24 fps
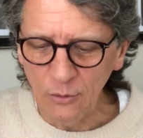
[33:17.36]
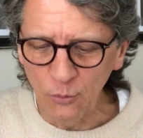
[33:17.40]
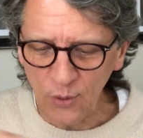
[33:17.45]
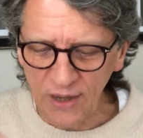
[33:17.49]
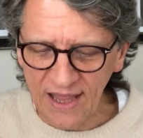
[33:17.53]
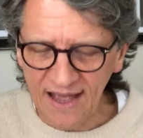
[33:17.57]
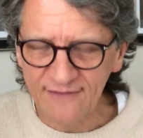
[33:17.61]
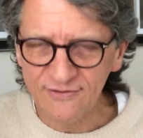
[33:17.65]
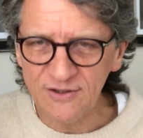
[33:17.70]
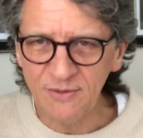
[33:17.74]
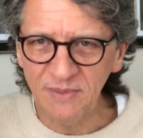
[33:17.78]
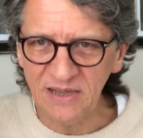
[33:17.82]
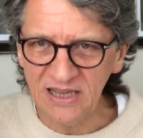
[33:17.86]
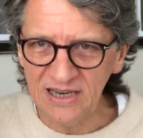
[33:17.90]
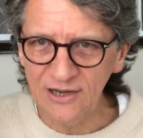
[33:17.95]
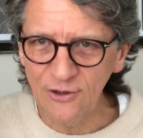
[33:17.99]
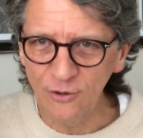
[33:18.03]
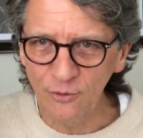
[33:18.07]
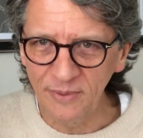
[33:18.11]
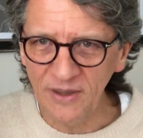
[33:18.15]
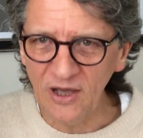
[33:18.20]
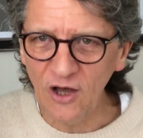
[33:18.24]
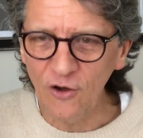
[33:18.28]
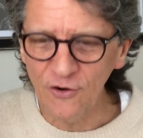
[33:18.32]
We have to be a
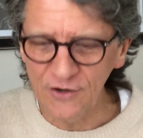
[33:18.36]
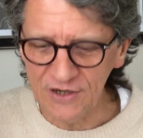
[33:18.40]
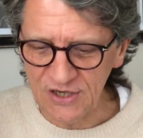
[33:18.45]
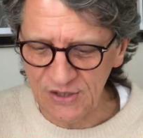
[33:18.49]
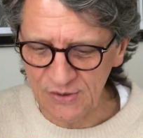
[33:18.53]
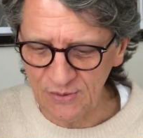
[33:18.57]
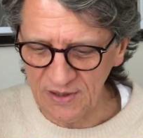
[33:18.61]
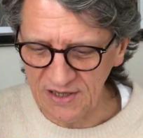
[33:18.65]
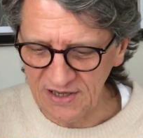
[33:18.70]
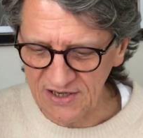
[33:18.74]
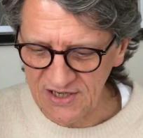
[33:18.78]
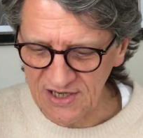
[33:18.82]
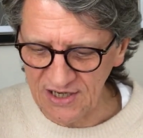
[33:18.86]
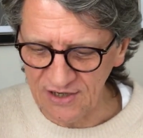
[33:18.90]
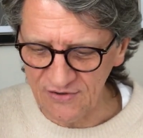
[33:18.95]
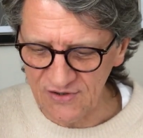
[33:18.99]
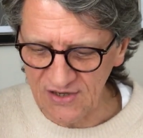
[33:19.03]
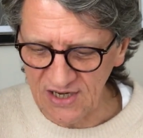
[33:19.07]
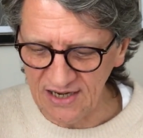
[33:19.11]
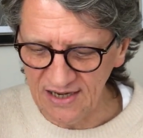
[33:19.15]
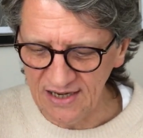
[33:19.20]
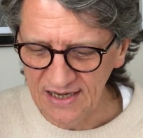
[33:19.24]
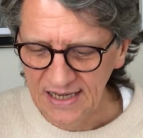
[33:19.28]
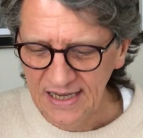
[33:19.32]
little bit honest with
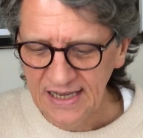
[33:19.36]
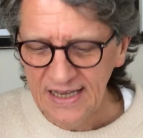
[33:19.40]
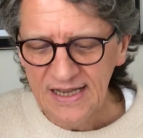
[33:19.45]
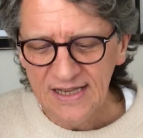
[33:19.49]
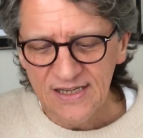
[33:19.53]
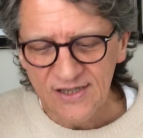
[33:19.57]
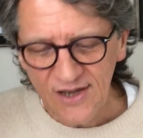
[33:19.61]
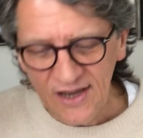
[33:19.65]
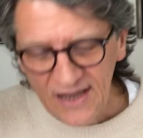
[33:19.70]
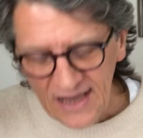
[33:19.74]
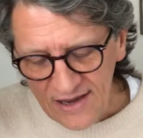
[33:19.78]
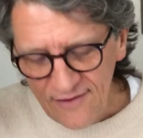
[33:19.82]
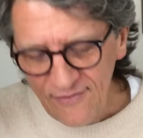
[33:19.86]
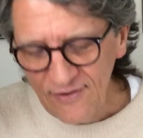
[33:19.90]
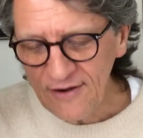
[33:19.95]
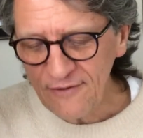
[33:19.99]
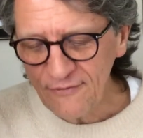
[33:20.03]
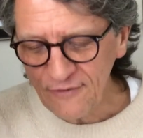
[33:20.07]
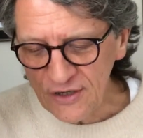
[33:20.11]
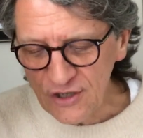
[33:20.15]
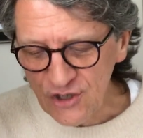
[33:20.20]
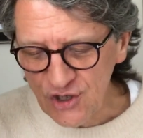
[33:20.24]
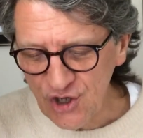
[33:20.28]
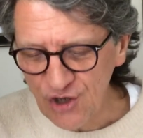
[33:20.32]
ourselves here. So even
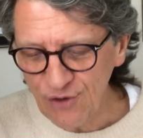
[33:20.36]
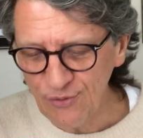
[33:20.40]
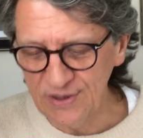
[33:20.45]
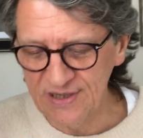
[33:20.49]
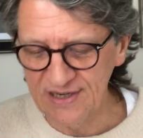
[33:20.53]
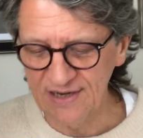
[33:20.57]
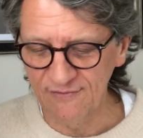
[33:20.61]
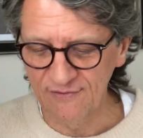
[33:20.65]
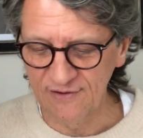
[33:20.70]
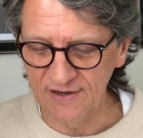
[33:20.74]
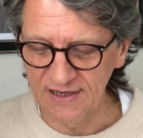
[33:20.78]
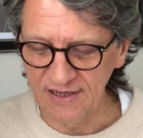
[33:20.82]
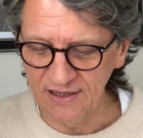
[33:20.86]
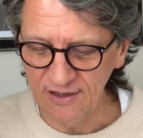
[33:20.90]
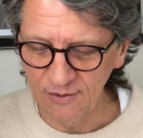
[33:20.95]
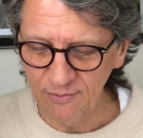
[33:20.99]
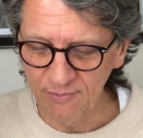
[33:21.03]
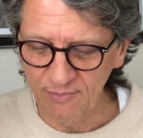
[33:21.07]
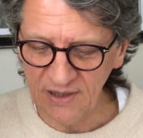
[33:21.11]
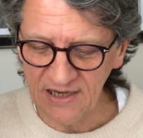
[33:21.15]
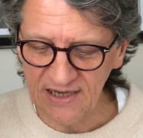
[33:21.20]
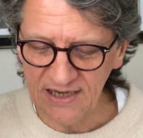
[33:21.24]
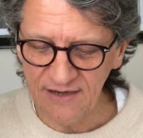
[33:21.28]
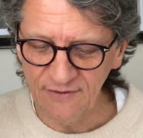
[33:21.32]
if intuitively you
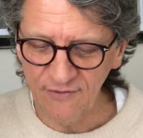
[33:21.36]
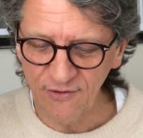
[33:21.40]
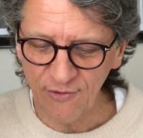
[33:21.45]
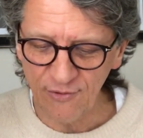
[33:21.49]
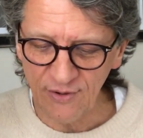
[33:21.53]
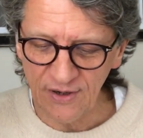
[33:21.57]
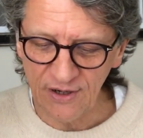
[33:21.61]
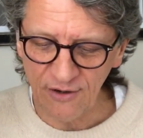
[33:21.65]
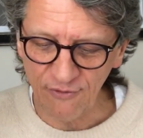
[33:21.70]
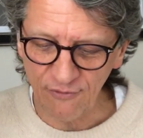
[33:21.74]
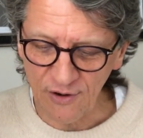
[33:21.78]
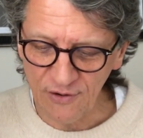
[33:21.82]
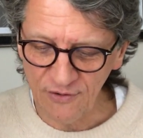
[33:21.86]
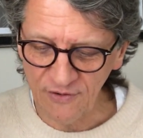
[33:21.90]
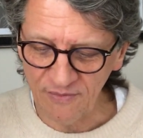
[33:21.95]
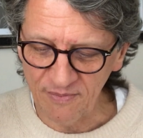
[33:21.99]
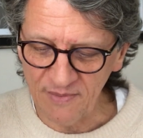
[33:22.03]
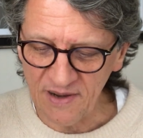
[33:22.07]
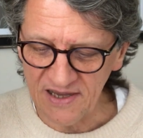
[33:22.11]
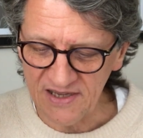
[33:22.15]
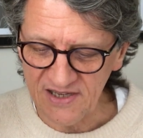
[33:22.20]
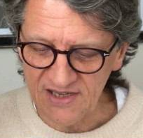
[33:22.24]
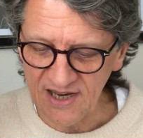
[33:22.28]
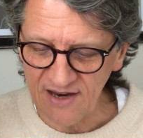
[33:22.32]
believe you're in a
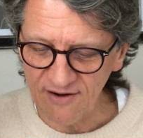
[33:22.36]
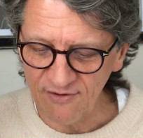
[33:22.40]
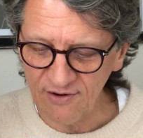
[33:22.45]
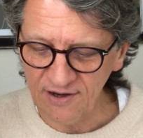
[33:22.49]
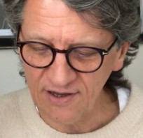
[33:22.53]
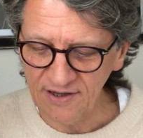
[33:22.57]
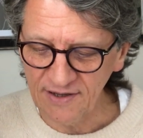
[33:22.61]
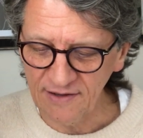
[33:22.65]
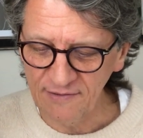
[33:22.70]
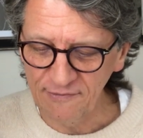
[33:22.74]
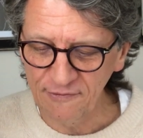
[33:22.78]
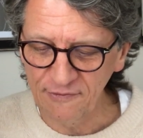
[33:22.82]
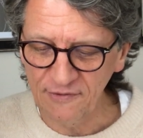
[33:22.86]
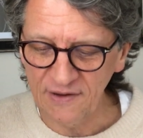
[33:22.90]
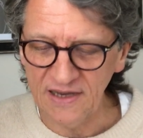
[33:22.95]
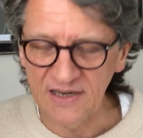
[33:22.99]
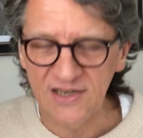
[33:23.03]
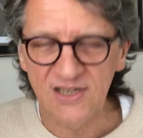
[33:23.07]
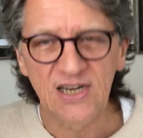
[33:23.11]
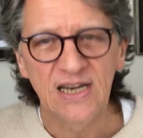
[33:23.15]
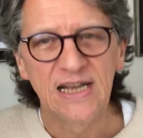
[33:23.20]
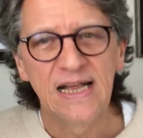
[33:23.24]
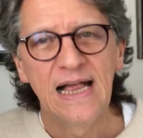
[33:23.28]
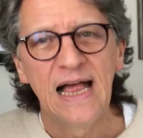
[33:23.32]
growth mindset rather than
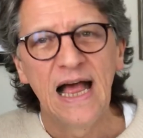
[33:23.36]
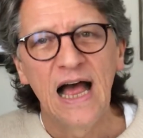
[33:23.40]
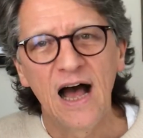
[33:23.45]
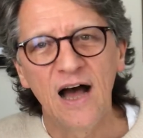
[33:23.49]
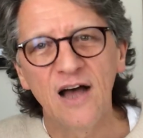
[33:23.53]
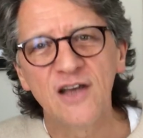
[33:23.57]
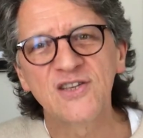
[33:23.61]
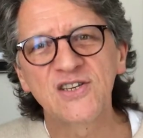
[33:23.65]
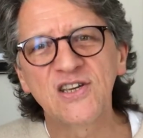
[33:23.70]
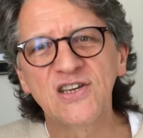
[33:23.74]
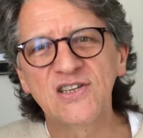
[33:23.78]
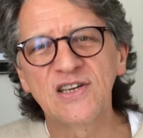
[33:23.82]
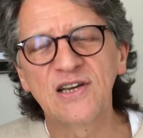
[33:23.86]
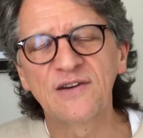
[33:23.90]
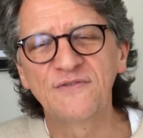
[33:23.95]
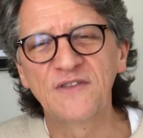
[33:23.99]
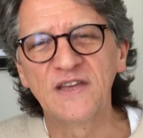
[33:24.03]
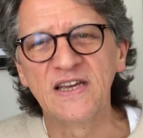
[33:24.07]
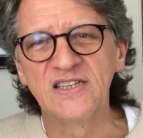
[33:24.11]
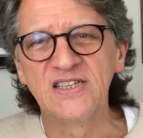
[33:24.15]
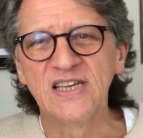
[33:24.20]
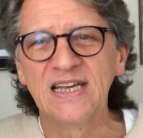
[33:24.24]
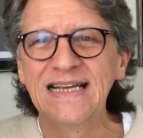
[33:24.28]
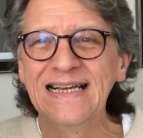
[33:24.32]
fixed, ask yourself
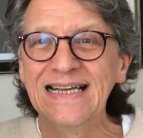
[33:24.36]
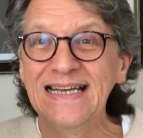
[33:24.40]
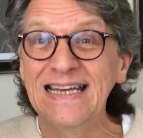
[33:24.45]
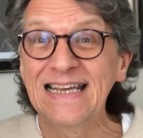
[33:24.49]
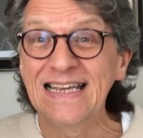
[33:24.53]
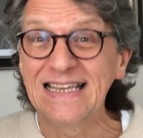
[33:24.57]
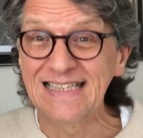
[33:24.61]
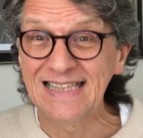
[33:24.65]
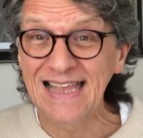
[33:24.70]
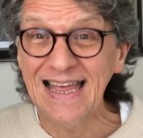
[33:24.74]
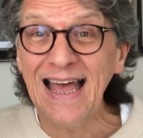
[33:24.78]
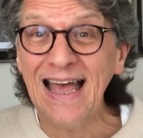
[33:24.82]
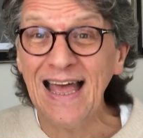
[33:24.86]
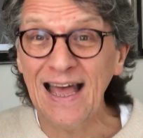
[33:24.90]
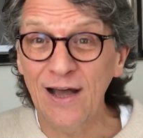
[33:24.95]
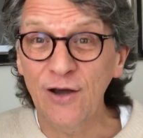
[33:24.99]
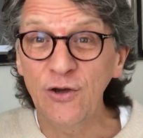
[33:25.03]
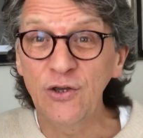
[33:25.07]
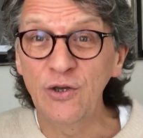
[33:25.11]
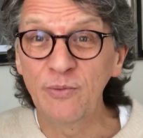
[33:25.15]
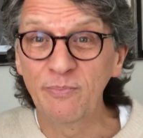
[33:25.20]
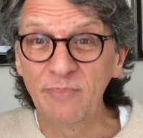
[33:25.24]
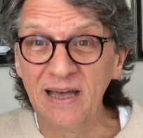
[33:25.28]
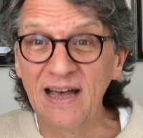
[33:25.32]
this, is that
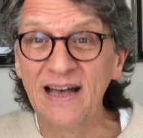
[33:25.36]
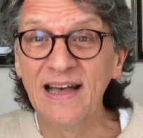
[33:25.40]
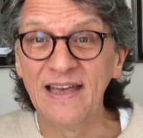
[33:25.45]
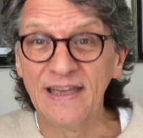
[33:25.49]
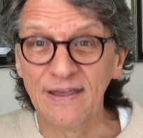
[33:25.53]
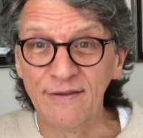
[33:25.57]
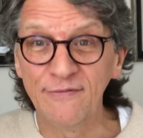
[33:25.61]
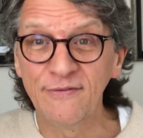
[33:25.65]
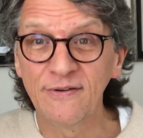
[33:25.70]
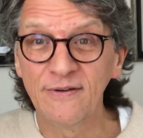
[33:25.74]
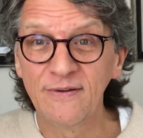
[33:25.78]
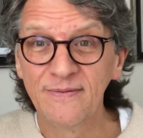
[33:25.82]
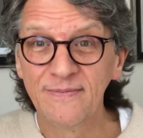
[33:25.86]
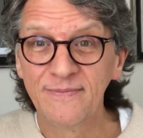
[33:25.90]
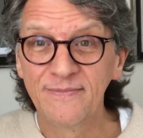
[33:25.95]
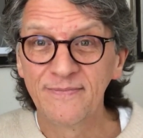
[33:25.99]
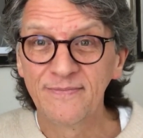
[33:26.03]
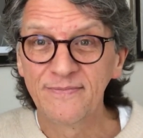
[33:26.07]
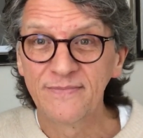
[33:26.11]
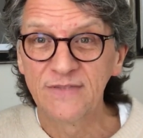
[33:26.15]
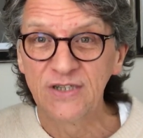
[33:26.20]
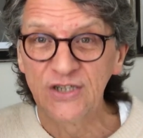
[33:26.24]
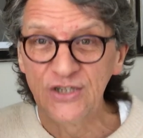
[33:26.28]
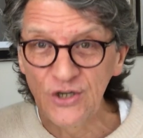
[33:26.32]
how you behave?
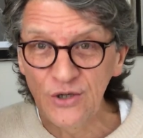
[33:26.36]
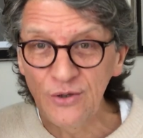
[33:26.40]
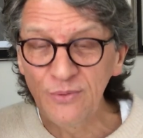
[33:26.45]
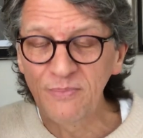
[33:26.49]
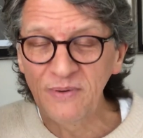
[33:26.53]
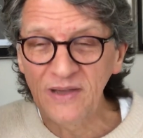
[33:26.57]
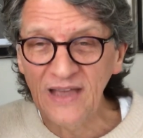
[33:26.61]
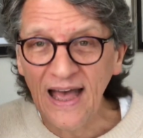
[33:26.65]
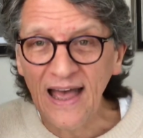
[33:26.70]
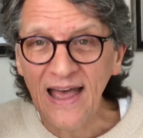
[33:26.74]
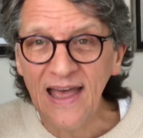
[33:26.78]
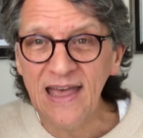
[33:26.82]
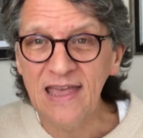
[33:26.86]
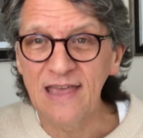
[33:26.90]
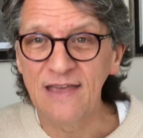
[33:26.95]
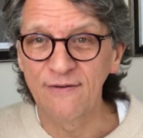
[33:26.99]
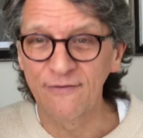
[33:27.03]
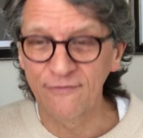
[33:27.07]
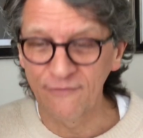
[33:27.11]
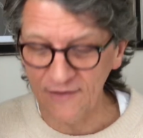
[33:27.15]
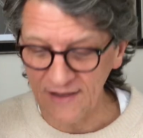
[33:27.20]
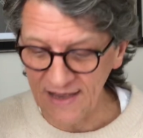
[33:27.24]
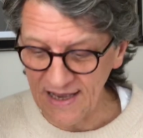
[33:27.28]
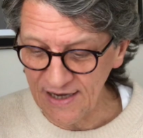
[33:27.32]
Do you
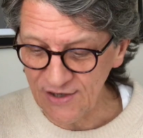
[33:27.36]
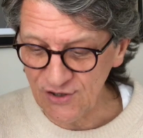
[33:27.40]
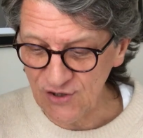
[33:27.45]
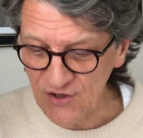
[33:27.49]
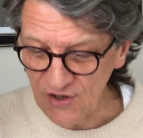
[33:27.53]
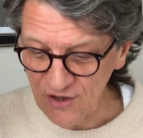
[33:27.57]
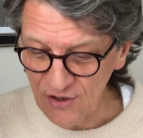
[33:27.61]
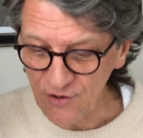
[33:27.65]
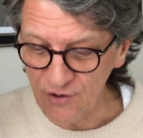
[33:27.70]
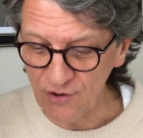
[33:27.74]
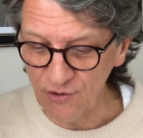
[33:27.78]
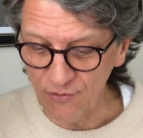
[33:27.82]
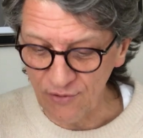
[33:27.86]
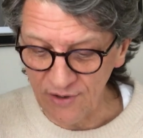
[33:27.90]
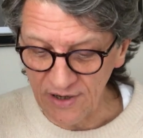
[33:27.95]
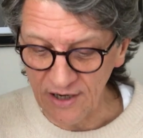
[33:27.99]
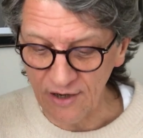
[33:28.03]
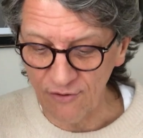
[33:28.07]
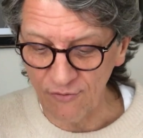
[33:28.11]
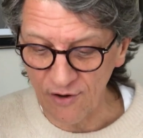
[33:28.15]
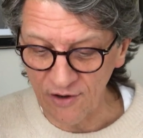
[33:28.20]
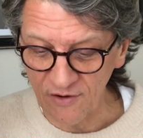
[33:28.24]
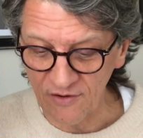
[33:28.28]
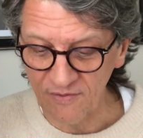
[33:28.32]
behave as though you're in
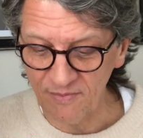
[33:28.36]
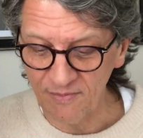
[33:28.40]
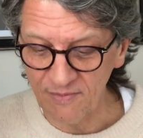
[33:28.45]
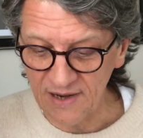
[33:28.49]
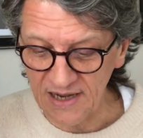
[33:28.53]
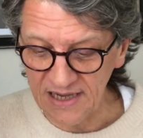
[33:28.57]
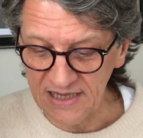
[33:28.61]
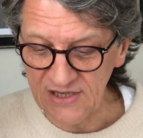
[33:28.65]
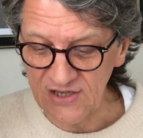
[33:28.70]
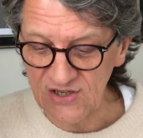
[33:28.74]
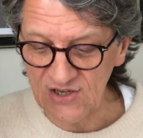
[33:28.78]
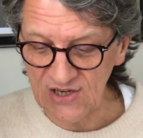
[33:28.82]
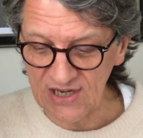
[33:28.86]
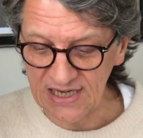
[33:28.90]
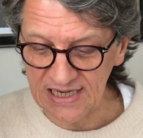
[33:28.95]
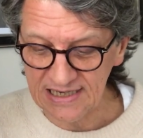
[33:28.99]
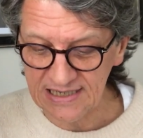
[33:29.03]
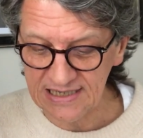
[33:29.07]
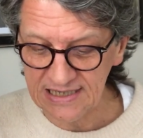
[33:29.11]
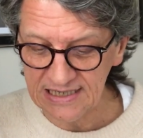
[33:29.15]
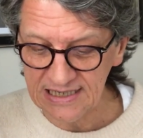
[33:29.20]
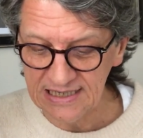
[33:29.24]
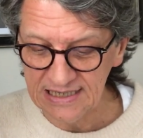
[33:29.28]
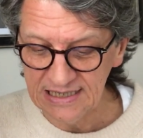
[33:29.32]
a growth
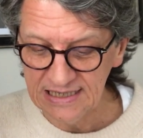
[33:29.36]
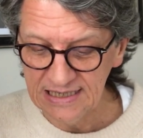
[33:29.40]
mindset?